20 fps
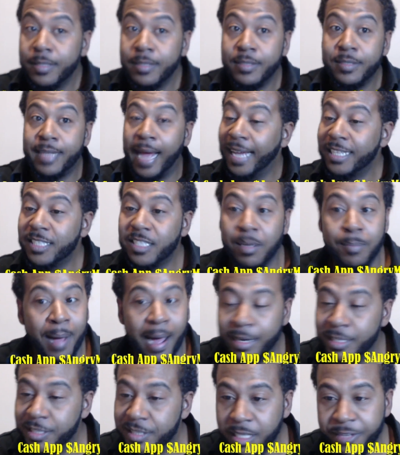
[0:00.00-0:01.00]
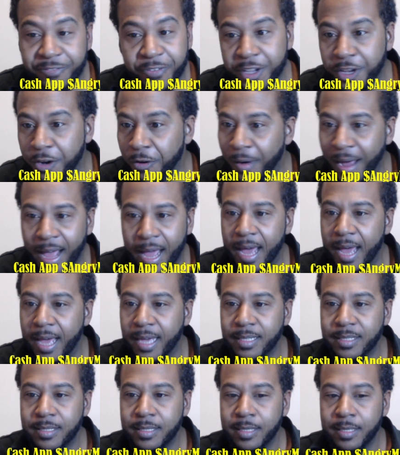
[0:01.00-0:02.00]
That's some honesty for your
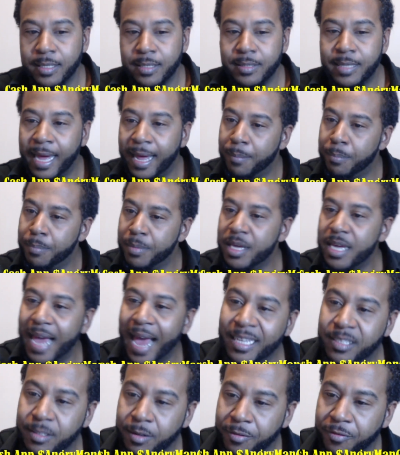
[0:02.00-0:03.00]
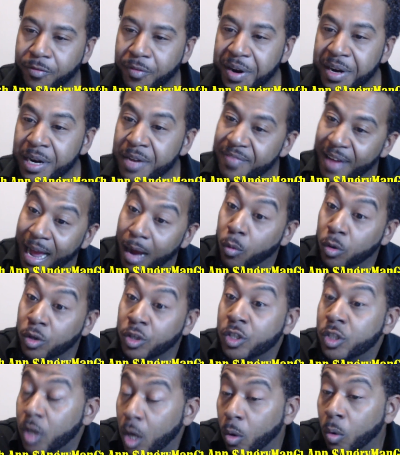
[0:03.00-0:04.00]
ass. That me as a friend, if I were
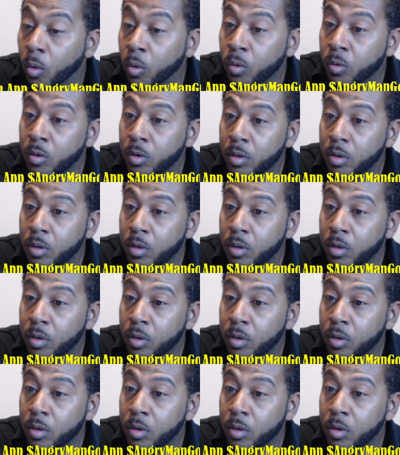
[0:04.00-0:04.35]
Zoe,